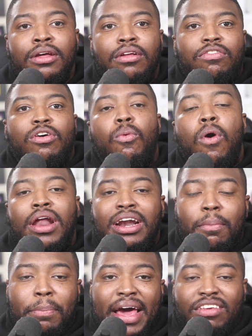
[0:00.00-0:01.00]
to one of the
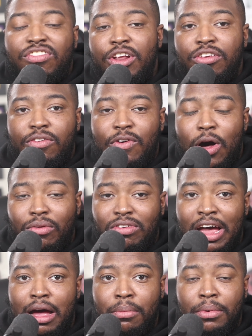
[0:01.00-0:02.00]
best centers of all
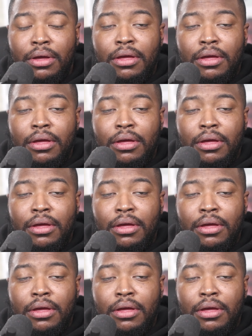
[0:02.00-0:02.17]
time.